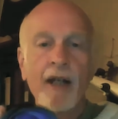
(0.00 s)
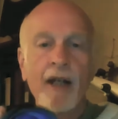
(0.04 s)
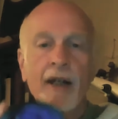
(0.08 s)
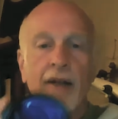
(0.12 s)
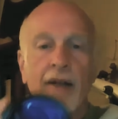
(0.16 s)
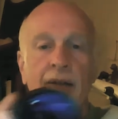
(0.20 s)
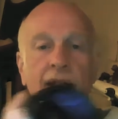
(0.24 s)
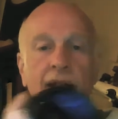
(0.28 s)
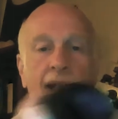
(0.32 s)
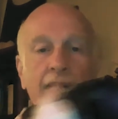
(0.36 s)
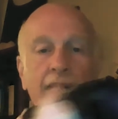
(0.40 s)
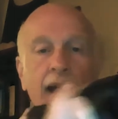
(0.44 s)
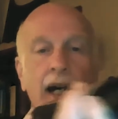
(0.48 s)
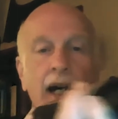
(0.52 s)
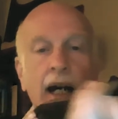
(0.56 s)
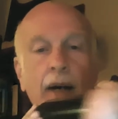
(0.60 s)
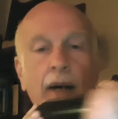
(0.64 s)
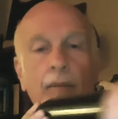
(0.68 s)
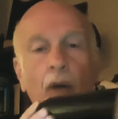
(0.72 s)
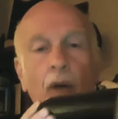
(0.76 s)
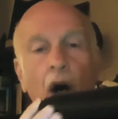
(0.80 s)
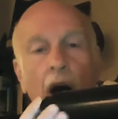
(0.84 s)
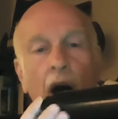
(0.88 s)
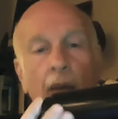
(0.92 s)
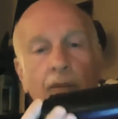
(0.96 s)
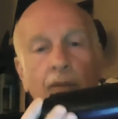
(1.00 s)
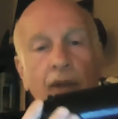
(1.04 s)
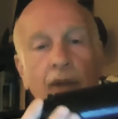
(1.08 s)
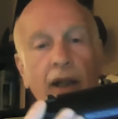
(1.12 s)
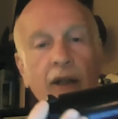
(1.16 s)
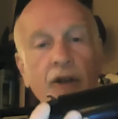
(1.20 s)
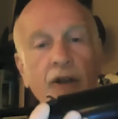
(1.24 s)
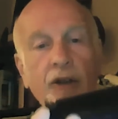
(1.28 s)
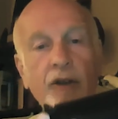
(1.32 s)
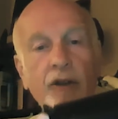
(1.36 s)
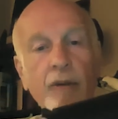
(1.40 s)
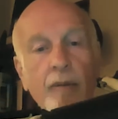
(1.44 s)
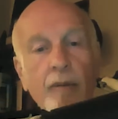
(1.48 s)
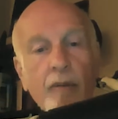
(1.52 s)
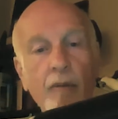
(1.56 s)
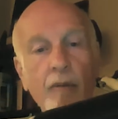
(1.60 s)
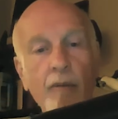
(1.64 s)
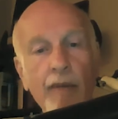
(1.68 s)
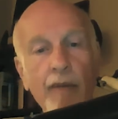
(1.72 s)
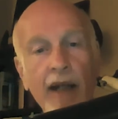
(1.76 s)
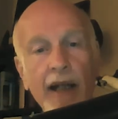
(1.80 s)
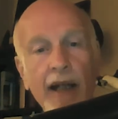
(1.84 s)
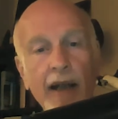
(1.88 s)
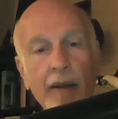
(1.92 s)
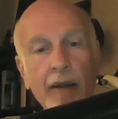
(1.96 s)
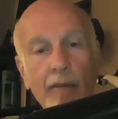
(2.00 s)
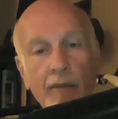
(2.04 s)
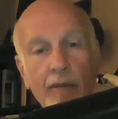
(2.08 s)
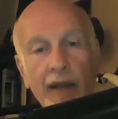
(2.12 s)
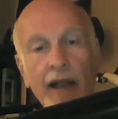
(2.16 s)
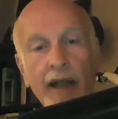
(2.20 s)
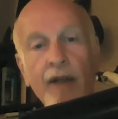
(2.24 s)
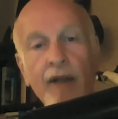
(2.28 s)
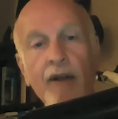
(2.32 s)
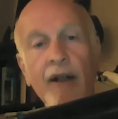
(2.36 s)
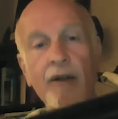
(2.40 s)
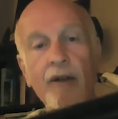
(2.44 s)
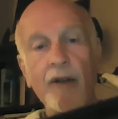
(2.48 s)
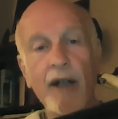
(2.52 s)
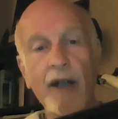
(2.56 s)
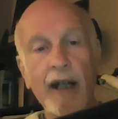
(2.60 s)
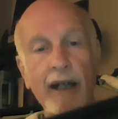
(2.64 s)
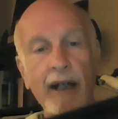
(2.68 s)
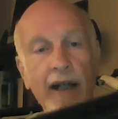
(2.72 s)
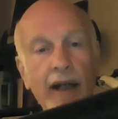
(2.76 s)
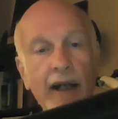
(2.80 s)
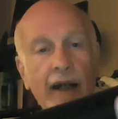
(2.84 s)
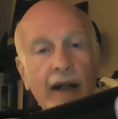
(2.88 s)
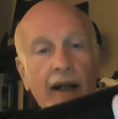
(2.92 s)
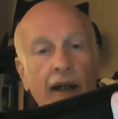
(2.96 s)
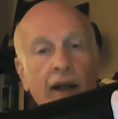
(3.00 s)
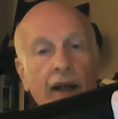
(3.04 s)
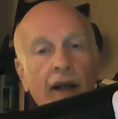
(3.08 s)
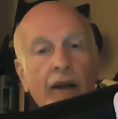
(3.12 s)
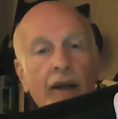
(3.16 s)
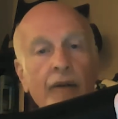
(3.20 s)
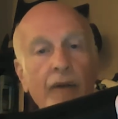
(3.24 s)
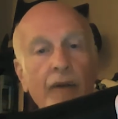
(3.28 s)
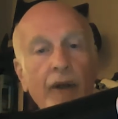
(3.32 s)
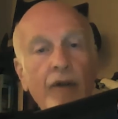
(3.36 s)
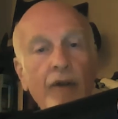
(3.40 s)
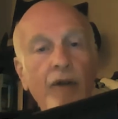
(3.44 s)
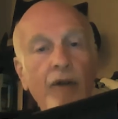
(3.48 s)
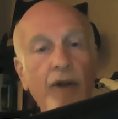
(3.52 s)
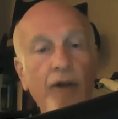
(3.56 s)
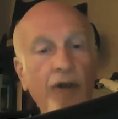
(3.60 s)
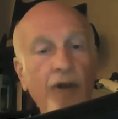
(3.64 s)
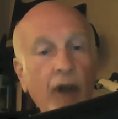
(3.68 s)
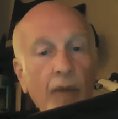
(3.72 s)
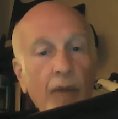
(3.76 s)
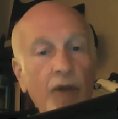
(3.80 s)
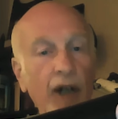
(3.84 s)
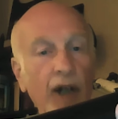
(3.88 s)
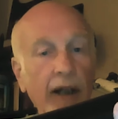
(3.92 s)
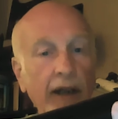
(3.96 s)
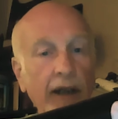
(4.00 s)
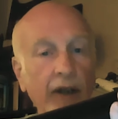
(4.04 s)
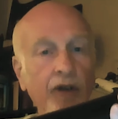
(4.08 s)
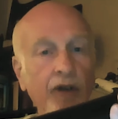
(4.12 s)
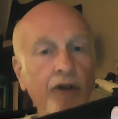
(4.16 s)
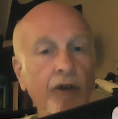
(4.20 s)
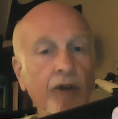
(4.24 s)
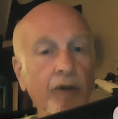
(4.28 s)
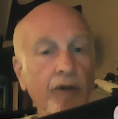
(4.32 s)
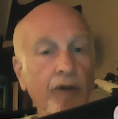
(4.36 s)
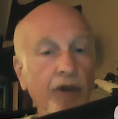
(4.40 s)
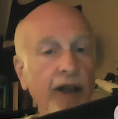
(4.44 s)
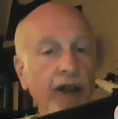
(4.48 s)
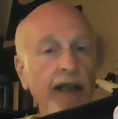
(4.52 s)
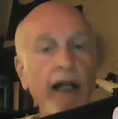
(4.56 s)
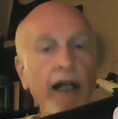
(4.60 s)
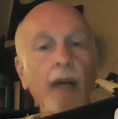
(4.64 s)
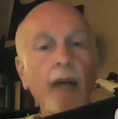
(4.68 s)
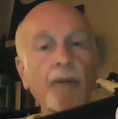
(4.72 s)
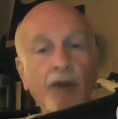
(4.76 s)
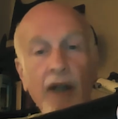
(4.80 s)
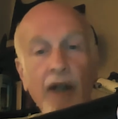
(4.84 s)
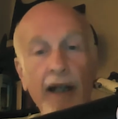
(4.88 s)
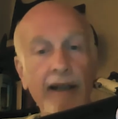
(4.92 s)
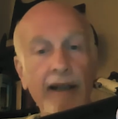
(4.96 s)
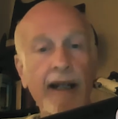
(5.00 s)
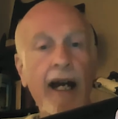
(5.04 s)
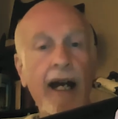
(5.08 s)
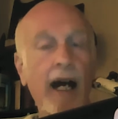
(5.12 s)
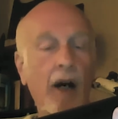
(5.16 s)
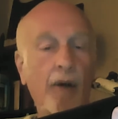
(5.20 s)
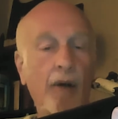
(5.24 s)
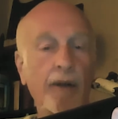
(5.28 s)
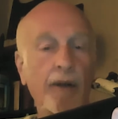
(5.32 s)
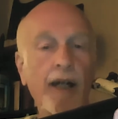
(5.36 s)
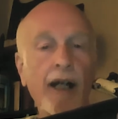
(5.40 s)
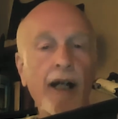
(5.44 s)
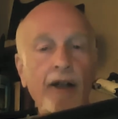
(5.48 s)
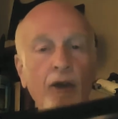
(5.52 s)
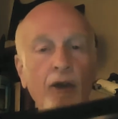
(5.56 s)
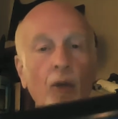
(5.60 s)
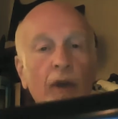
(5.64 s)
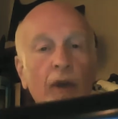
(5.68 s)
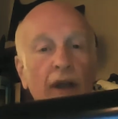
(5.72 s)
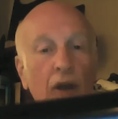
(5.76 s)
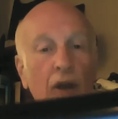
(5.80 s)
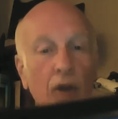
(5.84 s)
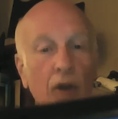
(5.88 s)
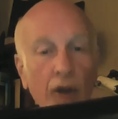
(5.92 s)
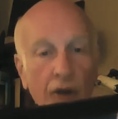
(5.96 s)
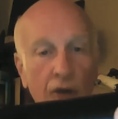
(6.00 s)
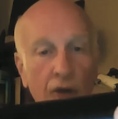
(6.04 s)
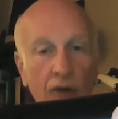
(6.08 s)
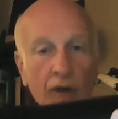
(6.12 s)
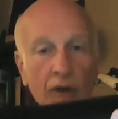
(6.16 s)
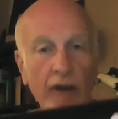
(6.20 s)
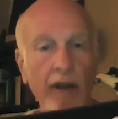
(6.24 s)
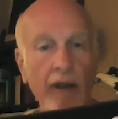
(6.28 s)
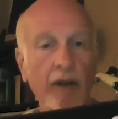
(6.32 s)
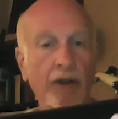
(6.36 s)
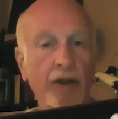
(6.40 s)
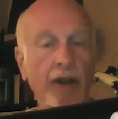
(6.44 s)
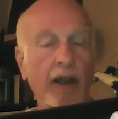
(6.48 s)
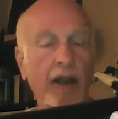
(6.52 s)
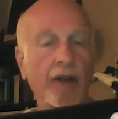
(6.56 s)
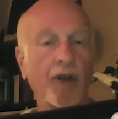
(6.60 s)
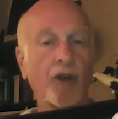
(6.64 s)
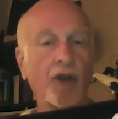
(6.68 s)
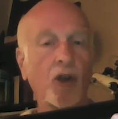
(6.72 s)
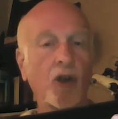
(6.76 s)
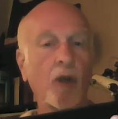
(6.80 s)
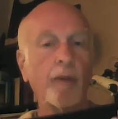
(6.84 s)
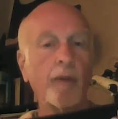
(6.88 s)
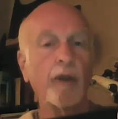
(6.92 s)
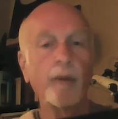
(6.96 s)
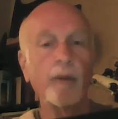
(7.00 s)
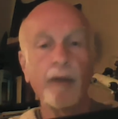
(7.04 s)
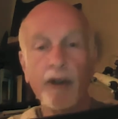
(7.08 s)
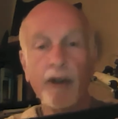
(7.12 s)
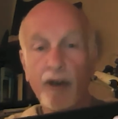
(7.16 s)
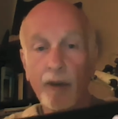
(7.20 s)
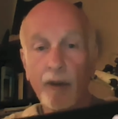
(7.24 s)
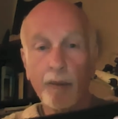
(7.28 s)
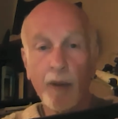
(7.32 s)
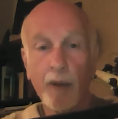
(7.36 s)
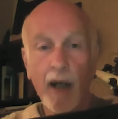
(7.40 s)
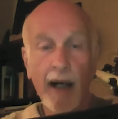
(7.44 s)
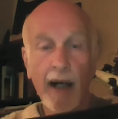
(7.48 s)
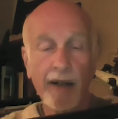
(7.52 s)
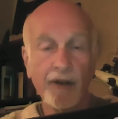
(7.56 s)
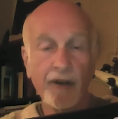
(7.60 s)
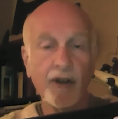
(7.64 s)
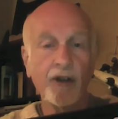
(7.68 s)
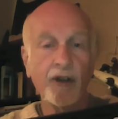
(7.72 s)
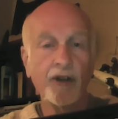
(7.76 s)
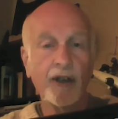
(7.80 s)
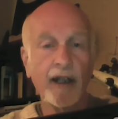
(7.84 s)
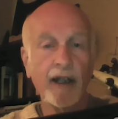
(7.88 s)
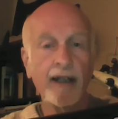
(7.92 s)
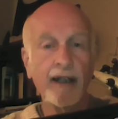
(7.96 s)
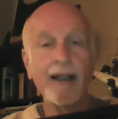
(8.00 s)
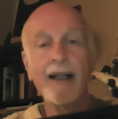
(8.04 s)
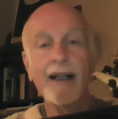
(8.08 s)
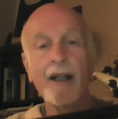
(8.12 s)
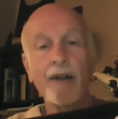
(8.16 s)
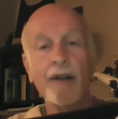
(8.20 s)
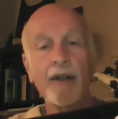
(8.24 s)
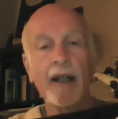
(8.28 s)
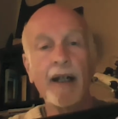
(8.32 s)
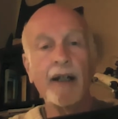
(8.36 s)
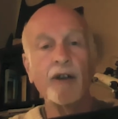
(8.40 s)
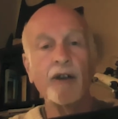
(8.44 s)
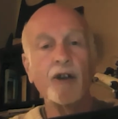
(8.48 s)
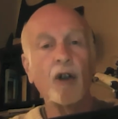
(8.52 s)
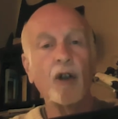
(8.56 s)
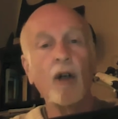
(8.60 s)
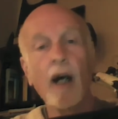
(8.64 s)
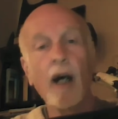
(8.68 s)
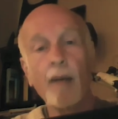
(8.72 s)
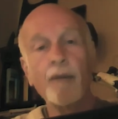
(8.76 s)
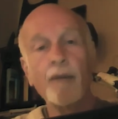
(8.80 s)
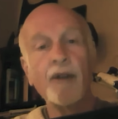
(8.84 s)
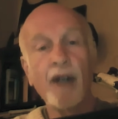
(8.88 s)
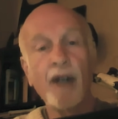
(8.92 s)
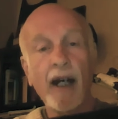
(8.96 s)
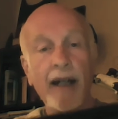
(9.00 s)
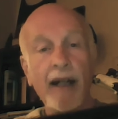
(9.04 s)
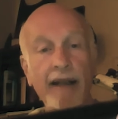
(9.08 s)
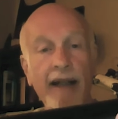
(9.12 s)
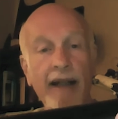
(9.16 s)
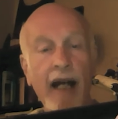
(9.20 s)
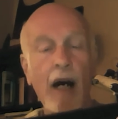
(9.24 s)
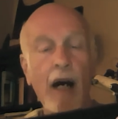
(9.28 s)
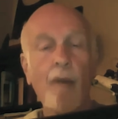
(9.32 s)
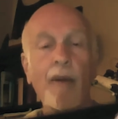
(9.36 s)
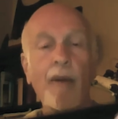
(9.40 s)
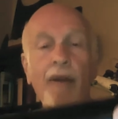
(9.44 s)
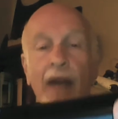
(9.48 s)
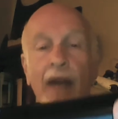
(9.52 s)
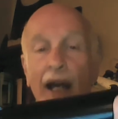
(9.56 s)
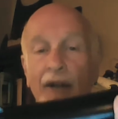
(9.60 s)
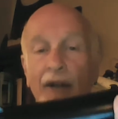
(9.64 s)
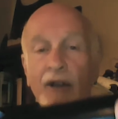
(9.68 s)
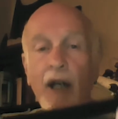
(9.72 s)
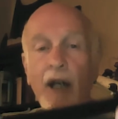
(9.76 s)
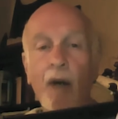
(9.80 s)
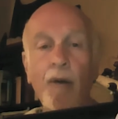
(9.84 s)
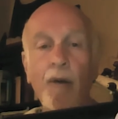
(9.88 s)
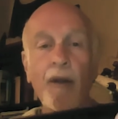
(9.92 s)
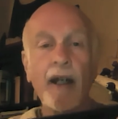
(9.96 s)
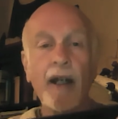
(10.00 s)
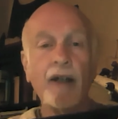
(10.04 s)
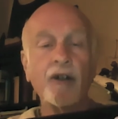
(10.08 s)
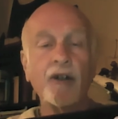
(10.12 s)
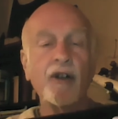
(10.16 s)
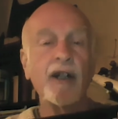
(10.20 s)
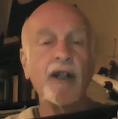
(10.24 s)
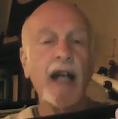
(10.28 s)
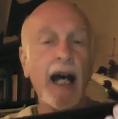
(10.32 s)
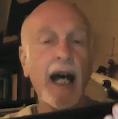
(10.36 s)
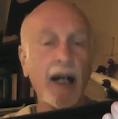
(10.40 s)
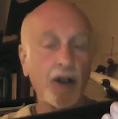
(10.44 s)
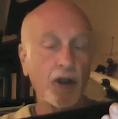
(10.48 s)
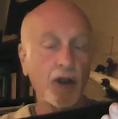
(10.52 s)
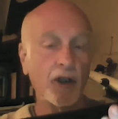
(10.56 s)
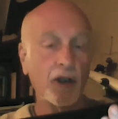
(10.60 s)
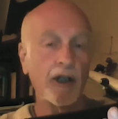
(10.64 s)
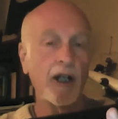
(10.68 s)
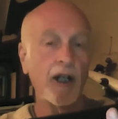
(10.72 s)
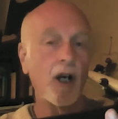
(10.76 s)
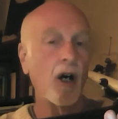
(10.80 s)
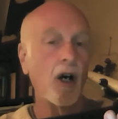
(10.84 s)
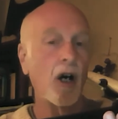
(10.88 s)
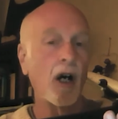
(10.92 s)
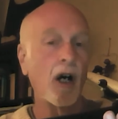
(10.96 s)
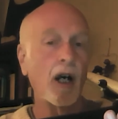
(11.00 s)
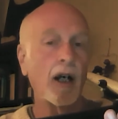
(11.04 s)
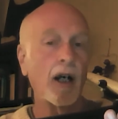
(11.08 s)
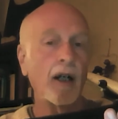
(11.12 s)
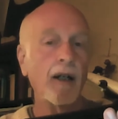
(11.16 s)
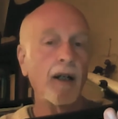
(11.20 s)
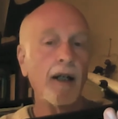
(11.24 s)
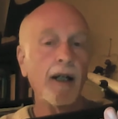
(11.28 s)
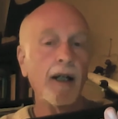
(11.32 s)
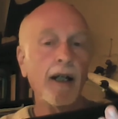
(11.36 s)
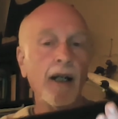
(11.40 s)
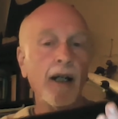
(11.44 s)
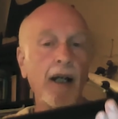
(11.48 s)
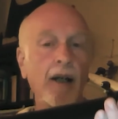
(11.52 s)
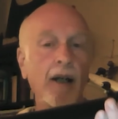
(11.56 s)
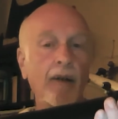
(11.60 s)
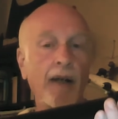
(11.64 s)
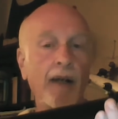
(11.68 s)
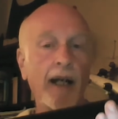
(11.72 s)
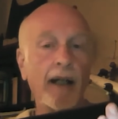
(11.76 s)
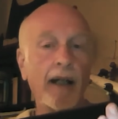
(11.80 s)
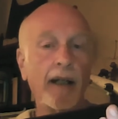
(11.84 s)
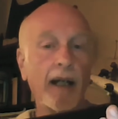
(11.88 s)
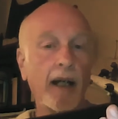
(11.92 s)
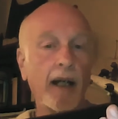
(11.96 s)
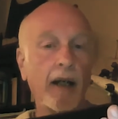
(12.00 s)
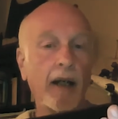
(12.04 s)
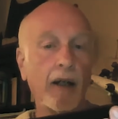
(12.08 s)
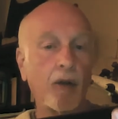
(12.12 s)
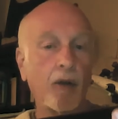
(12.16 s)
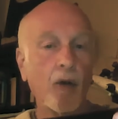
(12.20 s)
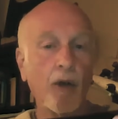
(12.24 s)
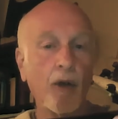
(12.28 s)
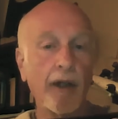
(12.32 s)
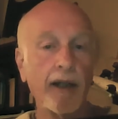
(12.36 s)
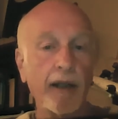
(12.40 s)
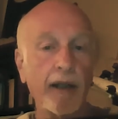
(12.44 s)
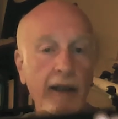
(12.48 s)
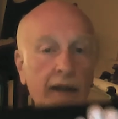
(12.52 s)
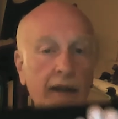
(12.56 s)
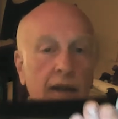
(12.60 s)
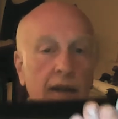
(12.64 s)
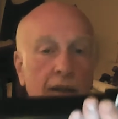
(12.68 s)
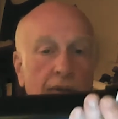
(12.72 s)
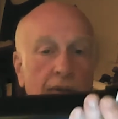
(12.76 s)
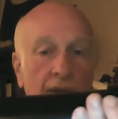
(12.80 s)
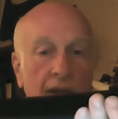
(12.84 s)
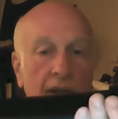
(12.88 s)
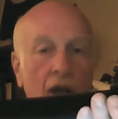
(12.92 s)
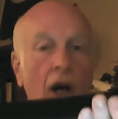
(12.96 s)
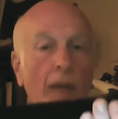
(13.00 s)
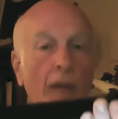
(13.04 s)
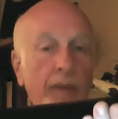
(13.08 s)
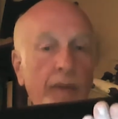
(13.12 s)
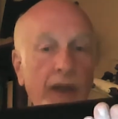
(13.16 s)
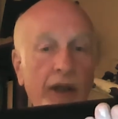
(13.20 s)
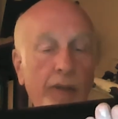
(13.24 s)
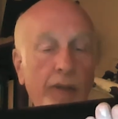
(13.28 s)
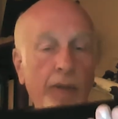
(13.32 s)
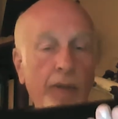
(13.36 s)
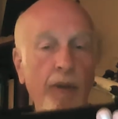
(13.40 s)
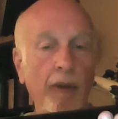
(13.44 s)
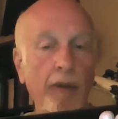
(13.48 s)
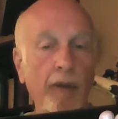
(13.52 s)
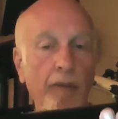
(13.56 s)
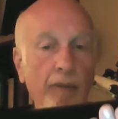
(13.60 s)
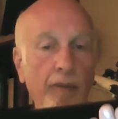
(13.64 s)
The uh, optics may mean that the, uh, the, the subject is seen upside down. So when you look through the little telescope, you'll be surprised to see things are upside down. But that's how things naturally are, right? Uh, according to the optics per,